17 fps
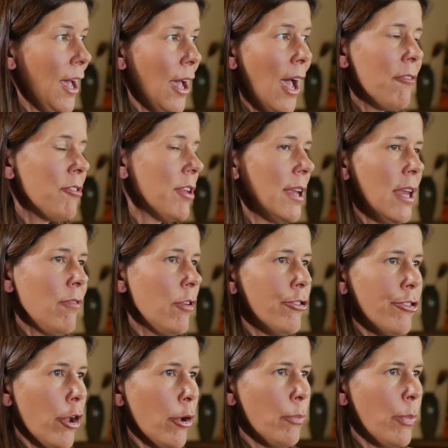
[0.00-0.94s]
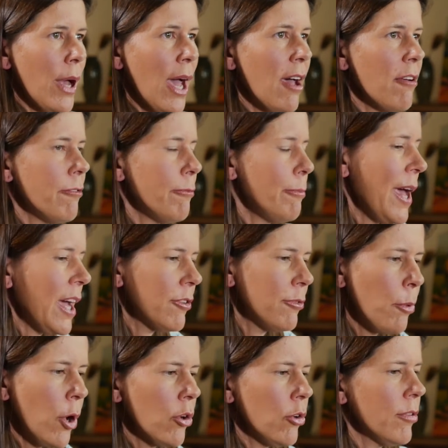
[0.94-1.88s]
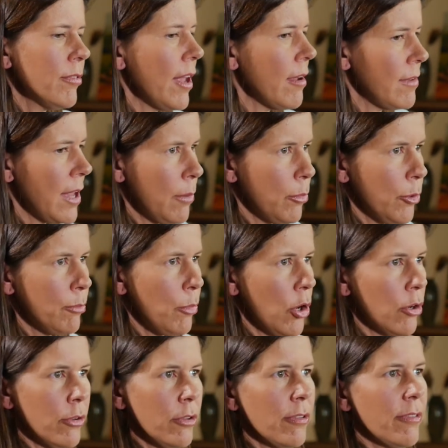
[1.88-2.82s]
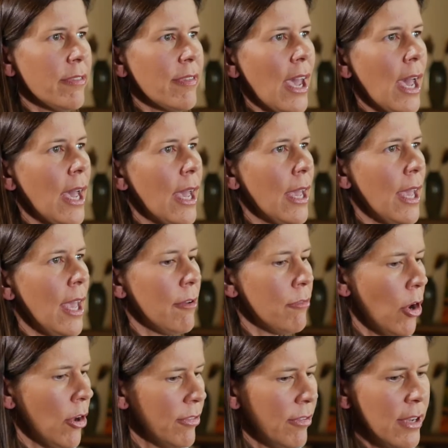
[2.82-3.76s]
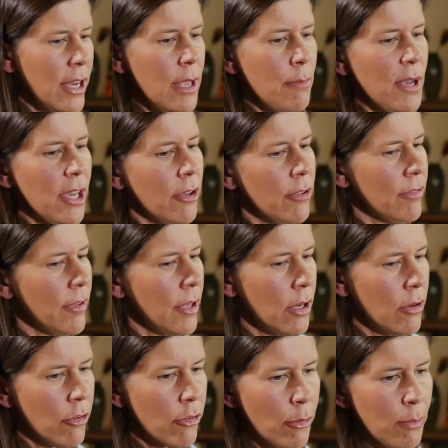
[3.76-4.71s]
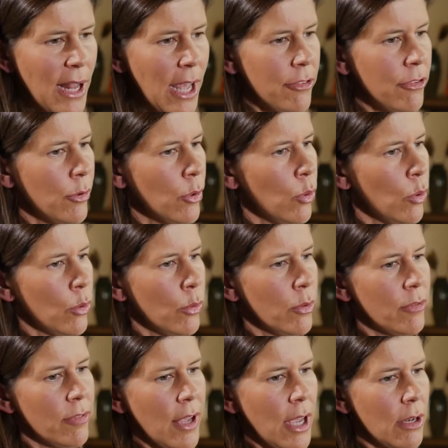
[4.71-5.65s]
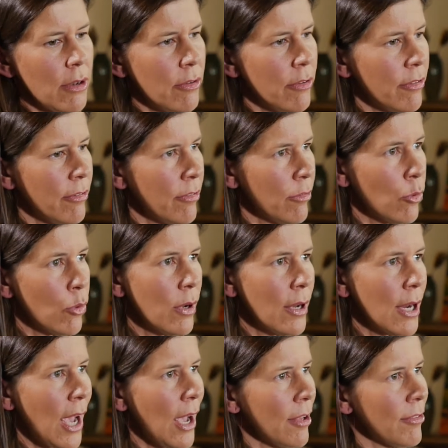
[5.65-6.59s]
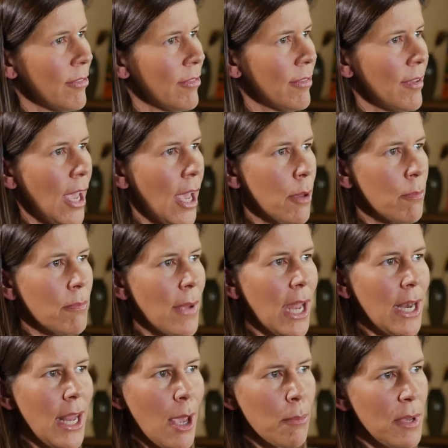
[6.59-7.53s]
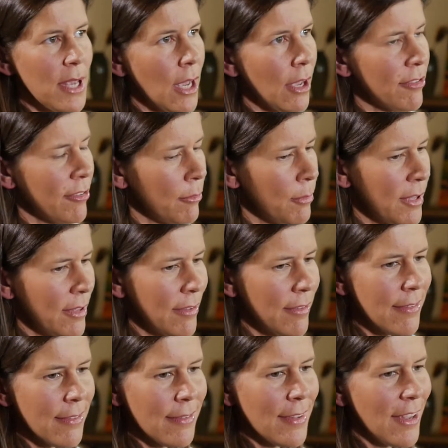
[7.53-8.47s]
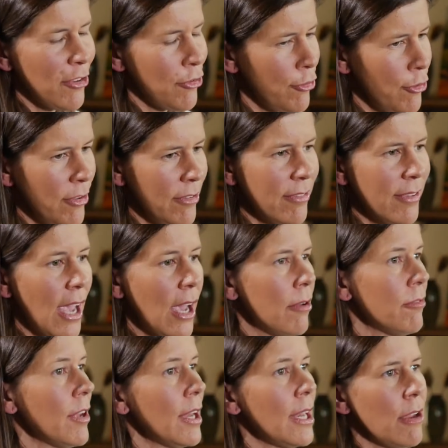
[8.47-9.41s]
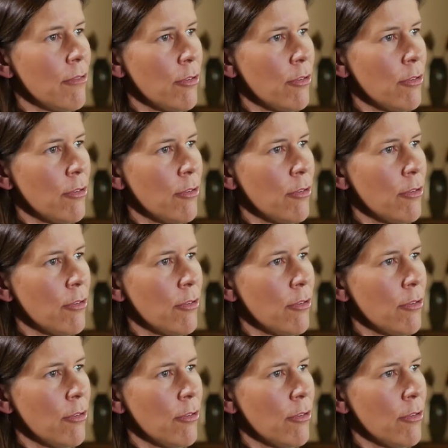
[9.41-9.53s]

I've done every job. I've packed bottles, I've labeled bottles, I have answered emails and replied to calls and sorted out unhappy customers' issues. I've done